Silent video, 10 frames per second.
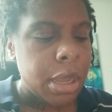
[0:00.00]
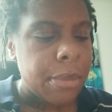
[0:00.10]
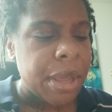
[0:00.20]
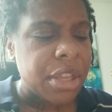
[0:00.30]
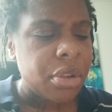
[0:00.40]

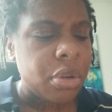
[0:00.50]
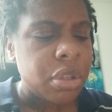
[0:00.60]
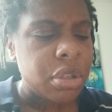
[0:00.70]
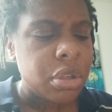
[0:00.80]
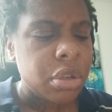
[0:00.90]
and make you
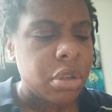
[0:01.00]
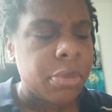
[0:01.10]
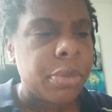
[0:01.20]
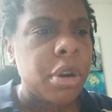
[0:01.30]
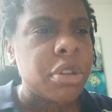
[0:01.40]
into
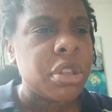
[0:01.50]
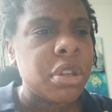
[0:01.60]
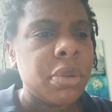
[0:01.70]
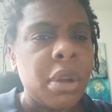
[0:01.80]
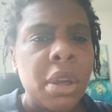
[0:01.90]
the
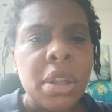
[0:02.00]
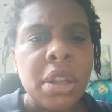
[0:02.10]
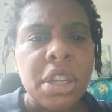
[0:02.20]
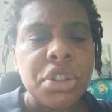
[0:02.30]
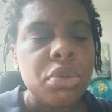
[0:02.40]
person
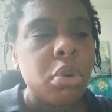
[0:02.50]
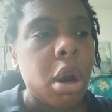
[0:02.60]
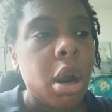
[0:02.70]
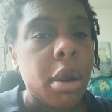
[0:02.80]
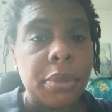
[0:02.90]
that you
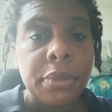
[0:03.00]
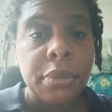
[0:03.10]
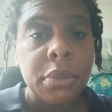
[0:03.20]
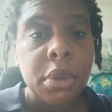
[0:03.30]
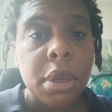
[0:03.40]
are.
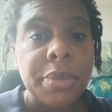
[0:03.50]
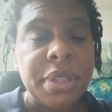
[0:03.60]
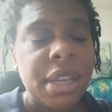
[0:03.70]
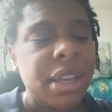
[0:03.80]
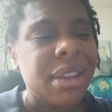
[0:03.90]
You know what I'm
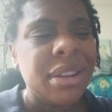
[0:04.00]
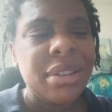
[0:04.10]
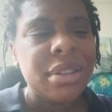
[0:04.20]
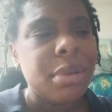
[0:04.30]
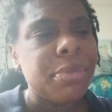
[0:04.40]
saying?
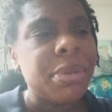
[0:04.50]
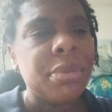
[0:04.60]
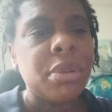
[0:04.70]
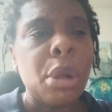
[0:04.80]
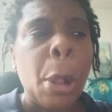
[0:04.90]
Some
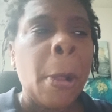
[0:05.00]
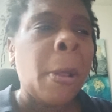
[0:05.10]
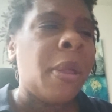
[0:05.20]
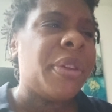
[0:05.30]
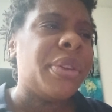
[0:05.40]
people,
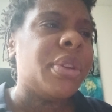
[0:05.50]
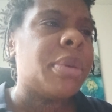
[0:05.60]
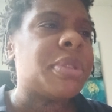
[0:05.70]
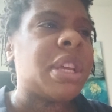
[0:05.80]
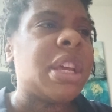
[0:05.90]
you know
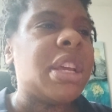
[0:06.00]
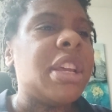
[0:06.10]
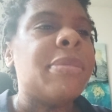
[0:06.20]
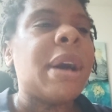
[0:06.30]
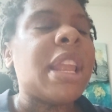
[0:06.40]
what I'm
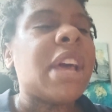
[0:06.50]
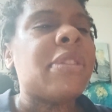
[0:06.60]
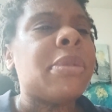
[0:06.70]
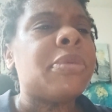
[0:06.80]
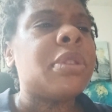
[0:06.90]
saying, in my life
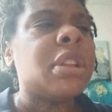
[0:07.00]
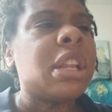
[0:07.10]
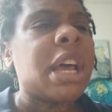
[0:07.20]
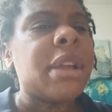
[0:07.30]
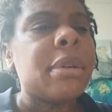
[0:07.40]
I'm
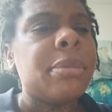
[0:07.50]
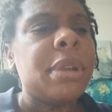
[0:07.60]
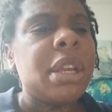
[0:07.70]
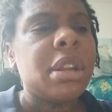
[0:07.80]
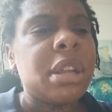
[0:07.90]
feeling like
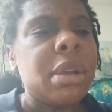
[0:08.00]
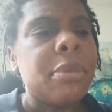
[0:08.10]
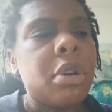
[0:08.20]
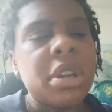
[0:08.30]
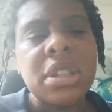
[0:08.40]
men are
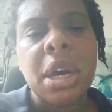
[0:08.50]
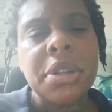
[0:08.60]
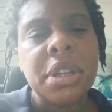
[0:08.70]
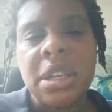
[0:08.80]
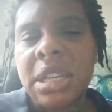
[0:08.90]
getting more
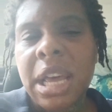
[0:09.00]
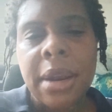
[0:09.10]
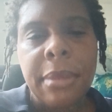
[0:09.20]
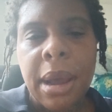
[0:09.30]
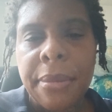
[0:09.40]
exalted. It's
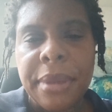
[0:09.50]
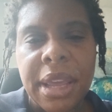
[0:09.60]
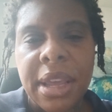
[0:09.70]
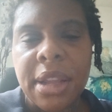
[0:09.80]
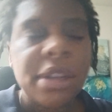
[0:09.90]
not about
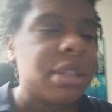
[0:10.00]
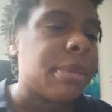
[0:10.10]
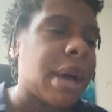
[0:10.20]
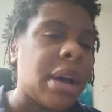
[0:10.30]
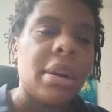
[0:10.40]
men, it's
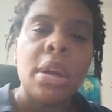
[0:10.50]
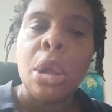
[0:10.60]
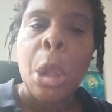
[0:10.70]
about